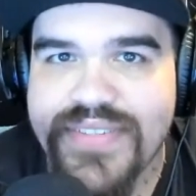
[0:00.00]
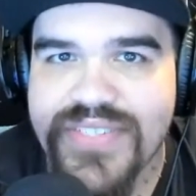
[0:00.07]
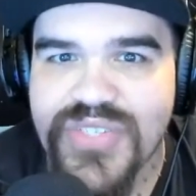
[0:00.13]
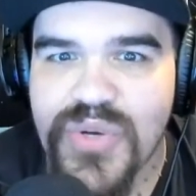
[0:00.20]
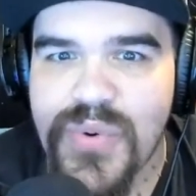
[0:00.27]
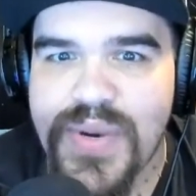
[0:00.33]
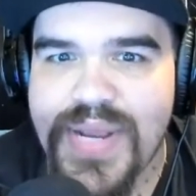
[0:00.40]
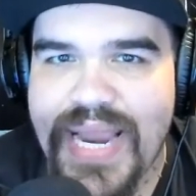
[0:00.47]

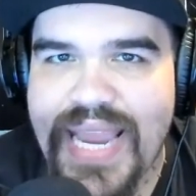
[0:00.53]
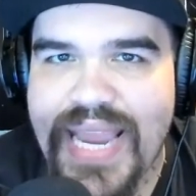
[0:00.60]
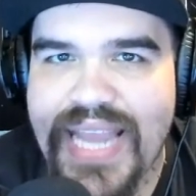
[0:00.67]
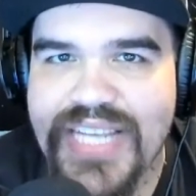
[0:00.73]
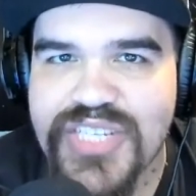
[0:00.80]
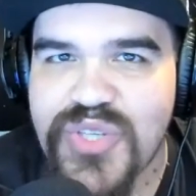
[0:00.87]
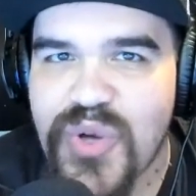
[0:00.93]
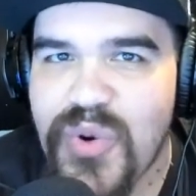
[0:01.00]
So I can't
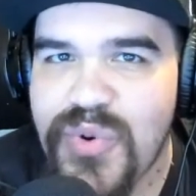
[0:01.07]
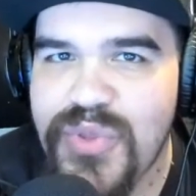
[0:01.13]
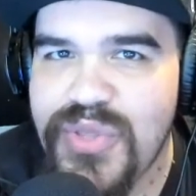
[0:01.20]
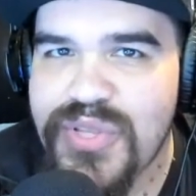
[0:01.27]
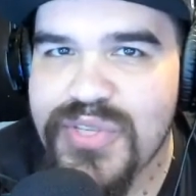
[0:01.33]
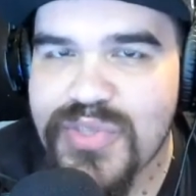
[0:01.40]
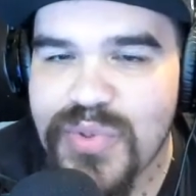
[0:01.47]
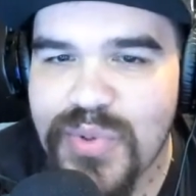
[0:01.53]
just go to
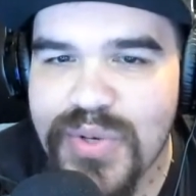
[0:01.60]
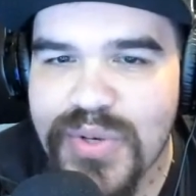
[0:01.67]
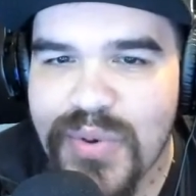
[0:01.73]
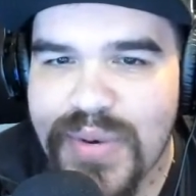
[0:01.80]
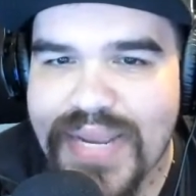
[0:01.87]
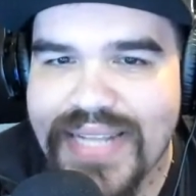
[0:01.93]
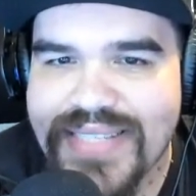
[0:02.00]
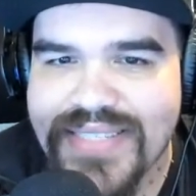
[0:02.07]
the store to
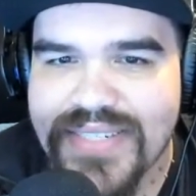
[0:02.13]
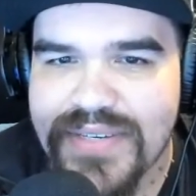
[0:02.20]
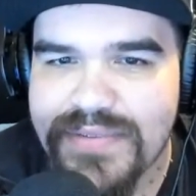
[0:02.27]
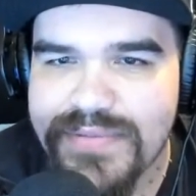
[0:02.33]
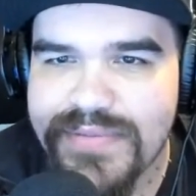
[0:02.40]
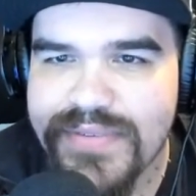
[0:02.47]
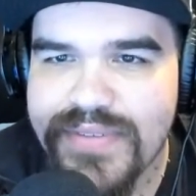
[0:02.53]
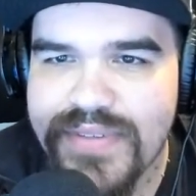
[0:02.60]
go get stuff.
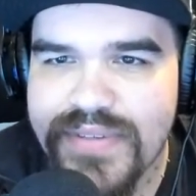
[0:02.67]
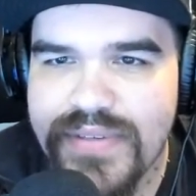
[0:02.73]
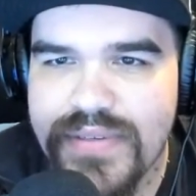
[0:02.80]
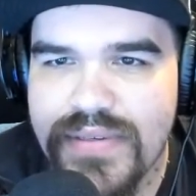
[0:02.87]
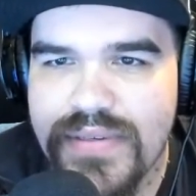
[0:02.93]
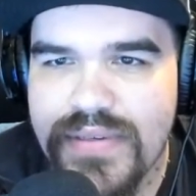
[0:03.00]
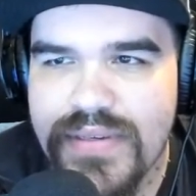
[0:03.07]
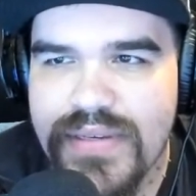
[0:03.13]

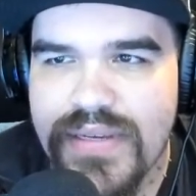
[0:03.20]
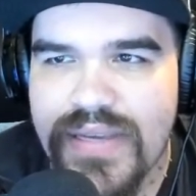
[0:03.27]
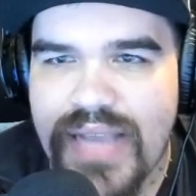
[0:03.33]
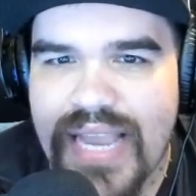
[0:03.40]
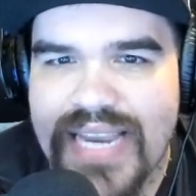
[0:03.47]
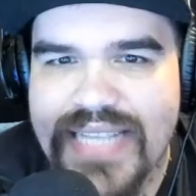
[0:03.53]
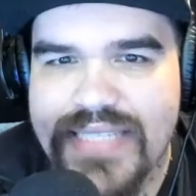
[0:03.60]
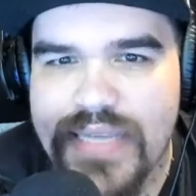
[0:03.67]

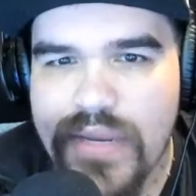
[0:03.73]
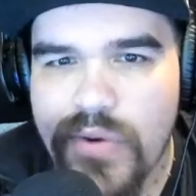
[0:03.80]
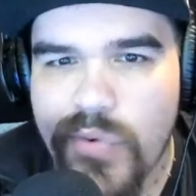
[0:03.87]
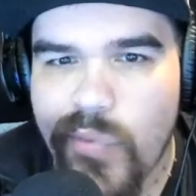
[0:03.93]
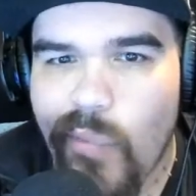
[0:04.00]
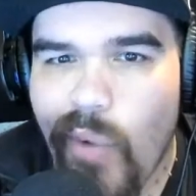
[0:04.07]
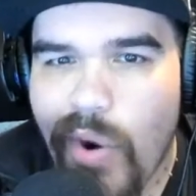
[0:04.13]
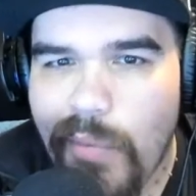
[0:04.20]
I guess I could
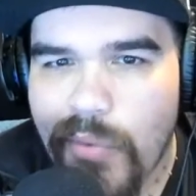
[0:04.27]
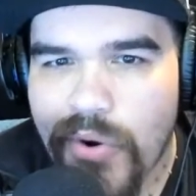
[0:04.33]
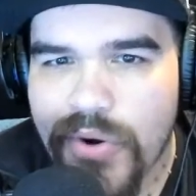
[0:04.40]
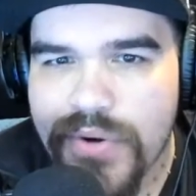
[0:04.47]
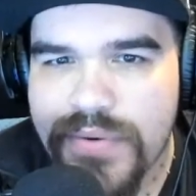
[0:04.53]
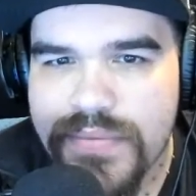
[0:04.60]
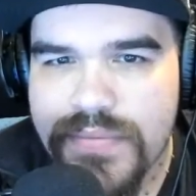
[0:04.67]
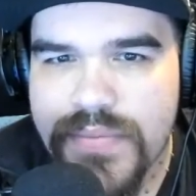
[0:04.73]
go to
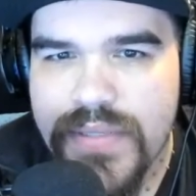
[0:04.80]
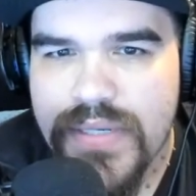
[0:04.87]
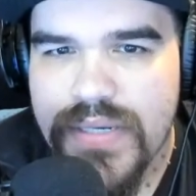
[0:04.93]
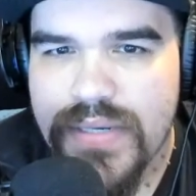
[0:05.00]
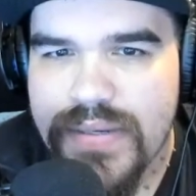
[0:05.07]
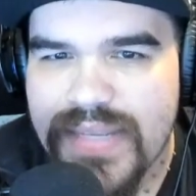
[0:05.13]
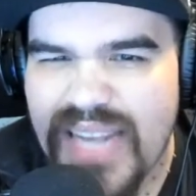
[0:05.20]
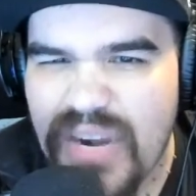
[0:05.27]
Walmart.
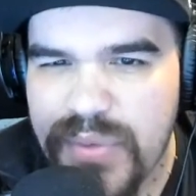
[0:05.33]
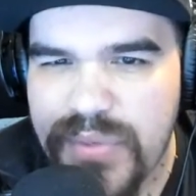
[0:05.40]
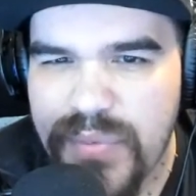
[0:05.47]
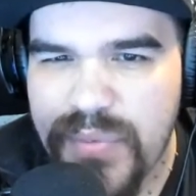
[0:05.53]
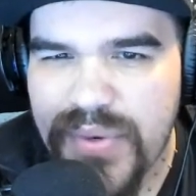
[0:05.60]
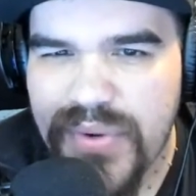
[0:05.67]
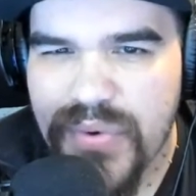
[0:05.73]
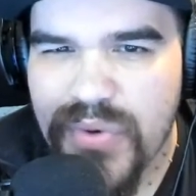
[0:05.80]
And I don't really
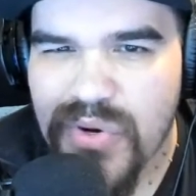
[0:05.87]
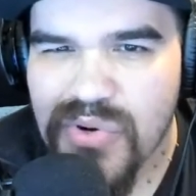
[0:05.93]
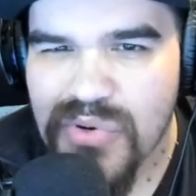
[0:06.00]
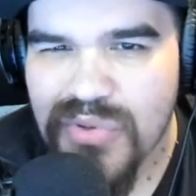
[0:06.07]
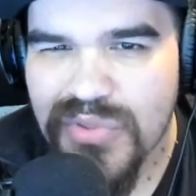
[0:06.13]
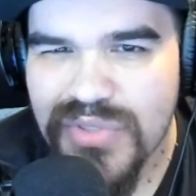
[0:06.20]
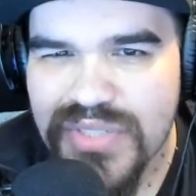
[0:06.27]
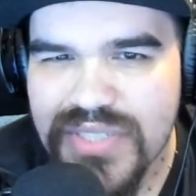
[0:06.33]
want to go to
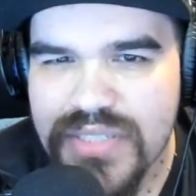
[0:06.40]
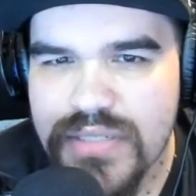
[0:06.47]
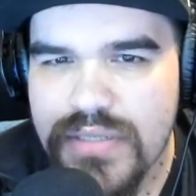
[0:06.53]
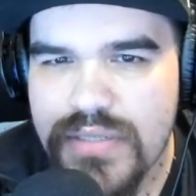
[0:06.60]
Kohl's.